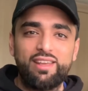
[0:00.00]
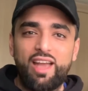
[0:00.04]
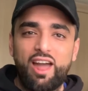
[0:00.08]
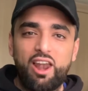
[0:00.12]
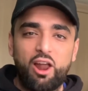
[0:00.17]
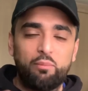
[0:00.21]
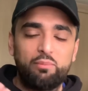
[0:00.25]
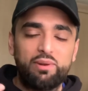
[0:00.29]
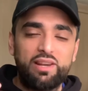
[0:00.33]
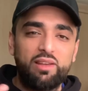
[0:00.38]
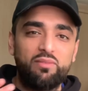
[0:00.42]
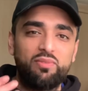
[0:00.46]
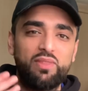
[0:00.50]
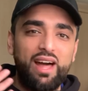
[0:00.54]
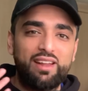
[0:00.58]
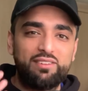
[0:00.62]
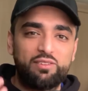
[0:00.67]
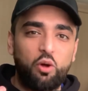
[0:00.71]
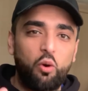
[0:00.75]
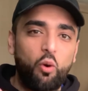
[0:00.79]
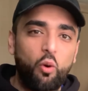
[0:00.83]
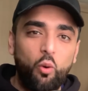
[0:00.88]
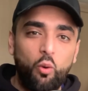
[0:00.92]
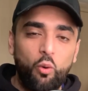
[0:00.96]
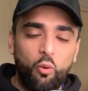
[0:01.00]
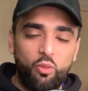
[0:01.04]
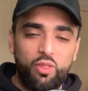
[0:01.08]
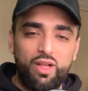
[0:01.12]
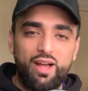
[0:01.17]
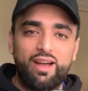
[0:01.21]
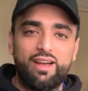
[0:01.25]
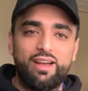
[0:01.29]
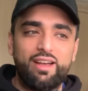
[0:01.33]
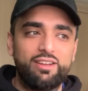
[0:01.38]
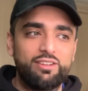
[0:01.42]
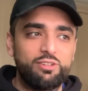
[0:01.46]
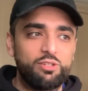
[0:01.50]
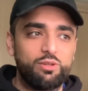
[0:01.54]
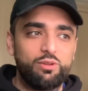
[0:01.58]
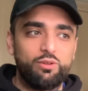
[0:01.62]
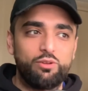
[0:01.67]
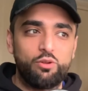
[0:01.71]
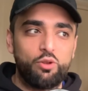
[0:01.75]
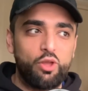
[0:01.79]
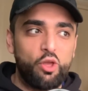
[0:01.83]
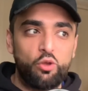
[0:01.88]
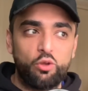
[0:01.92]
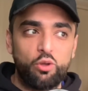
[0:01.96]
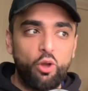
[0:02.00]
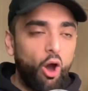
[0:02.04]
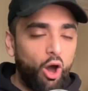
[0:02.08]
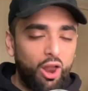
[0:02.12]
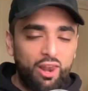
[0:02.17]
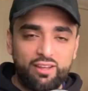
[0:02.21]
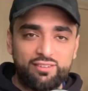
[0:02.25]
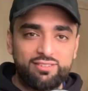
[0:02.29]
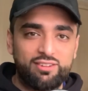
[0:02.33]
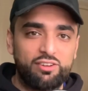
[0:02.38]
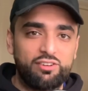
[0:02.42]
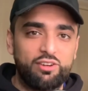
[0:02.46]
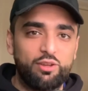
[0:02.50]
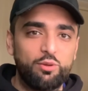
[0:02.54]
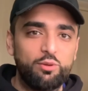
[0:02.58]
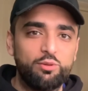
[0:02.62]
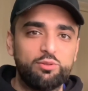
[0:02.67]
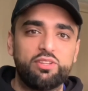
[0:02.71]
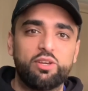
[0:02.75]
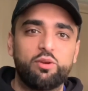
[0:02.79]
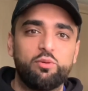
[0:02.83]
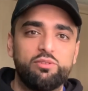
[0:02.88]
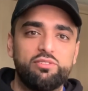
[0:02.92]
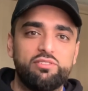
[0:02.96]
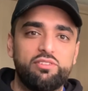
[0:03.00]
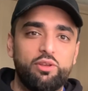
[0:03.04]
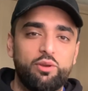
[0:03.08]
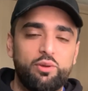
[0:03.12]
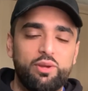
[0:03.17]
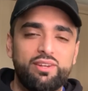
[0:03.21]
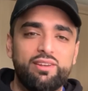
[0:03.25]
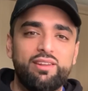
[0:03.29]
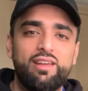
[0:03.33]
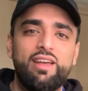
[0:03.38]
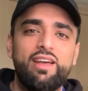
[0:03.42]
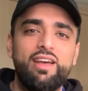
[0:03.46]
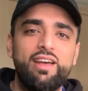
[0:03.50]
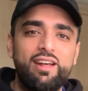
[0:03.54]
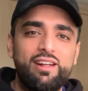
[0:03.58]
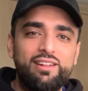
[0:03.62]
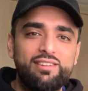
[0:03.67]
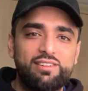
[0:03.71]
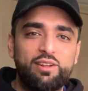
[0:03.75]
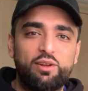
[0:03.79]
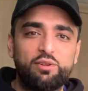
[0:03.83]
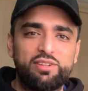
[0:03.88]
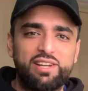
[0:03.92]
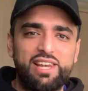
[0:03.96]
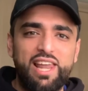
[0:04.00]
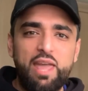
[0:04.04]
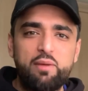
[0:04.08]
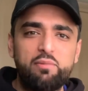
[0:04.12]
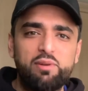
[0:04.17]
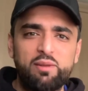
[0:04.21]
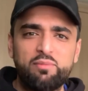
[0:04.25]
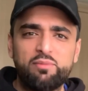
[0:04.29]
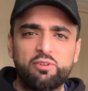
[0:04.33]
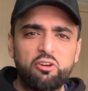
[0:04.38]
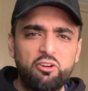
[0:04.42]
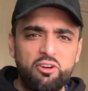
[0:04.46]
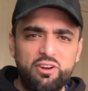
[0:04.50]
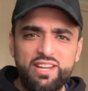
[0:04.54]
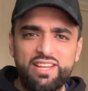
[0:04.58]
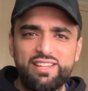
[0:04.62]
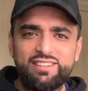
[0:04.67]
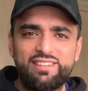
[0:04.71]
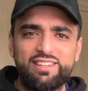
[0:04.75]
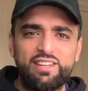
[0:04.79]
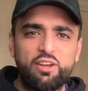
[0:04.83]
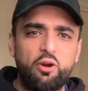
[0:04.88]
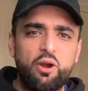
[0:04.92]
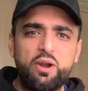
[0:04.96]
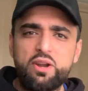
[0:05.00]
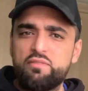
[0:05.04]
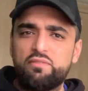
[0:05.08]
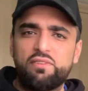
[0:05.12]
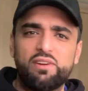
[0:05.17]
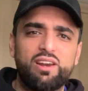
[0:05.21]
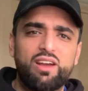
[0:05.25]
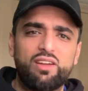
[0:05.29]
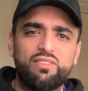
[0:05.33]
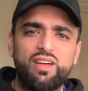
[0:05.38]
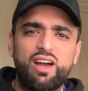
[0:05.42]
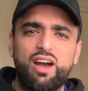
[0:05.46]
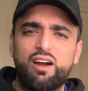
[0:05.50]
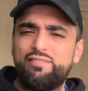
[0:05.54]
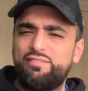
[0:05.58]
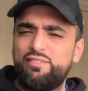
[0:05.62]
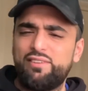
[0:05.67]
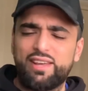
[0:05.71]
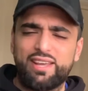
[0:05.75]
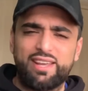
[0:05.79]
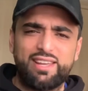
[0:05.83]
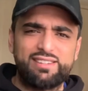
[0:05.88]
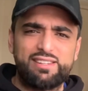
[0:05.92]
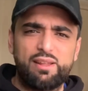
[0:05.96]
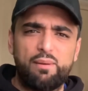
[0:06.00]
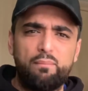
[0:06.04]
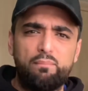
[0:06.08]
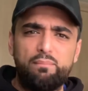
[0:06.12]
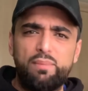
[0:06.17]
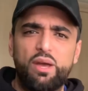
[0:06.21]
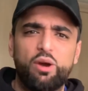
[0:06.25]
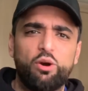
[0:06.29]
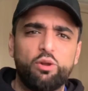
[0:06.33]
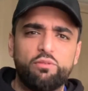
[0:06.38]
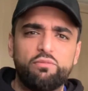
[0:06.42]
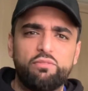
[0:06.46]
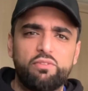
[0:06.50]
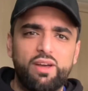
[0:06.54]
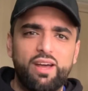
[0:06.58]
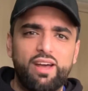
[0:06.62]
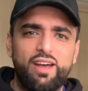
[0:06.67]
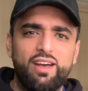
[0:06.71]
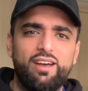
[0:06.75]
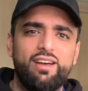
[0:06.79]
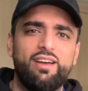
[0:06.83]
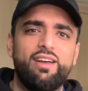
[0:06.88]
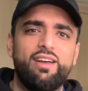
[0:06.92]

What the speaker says: And I believe that's all that Oleksander Usyk was doing. So to label him greedy or anything like that, I think is a bit unfair.